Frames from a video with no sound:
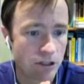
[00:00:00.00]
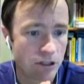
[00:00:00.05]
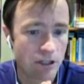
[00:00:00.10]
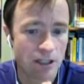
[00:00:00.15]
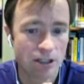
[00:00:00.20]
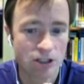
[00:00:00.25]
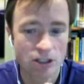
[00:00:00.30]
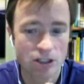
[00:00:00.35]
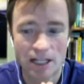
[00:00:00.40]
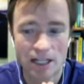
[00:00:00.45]
It
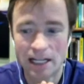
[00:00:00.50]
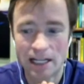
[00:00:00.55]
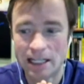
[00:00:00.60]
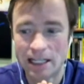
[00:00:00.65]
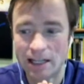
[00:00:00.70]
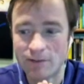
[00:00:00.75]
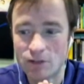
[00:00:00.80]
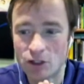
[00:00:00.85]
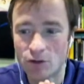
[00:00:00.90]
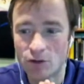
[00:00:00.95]
just kind of
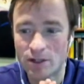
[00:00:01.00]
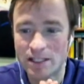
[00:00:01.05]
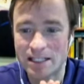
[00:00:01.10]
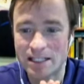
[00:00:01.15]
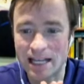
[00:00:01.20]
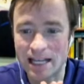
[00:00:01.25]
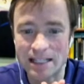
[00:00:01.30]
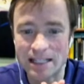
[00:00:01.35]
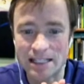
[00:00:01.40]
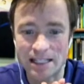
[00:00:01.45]
gives you a
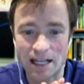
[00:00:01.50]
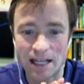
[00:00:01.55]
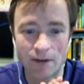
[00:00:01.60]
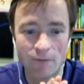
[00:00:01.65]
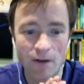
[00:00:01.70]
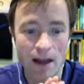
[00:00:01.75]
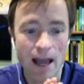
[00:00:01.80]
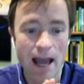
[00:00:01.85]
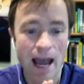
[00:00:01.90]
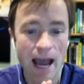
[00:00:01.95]
sense of
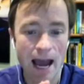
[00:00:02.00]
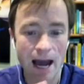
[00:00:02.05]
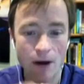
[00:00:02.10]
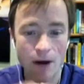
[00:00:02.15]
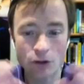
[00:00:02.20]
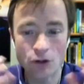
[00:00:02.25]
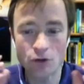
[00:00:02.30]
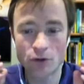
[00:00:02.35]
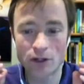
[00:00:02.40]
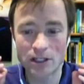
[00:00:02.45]
how
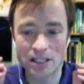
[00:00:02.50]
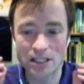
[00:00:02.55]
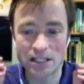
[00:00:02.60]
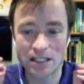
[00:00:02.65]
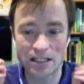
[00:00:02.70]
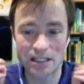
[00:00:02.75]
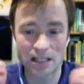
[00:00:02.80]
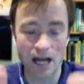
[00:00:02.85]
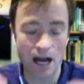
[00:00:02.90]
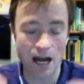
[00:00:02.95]
you can
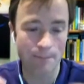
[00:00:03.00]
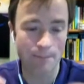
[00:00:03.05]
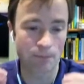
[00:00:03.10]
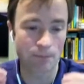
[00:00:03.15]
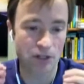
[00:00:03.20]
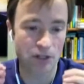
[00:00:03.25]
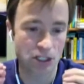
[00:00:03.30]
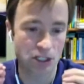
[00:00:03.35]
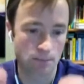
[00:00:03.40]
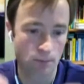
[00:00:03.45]
stop the
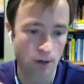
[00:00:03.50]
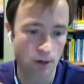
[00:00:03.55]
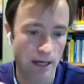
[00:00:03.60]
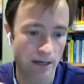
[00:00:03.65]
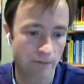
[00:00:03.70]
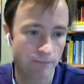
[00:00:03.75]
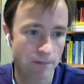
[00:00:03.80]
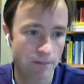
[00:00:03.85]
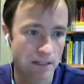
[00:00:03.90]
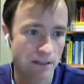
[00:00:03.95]
spread
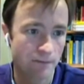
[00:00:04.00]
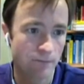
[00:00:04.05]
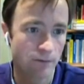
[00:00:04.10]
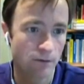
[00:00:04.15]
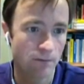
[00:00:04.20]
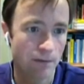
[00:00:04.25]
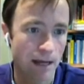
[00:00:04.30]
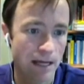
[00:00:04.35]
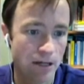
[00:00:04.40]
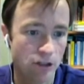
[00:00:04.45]
of
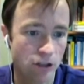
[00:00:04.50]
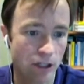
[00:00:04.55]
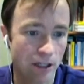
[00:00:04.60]
misinformation.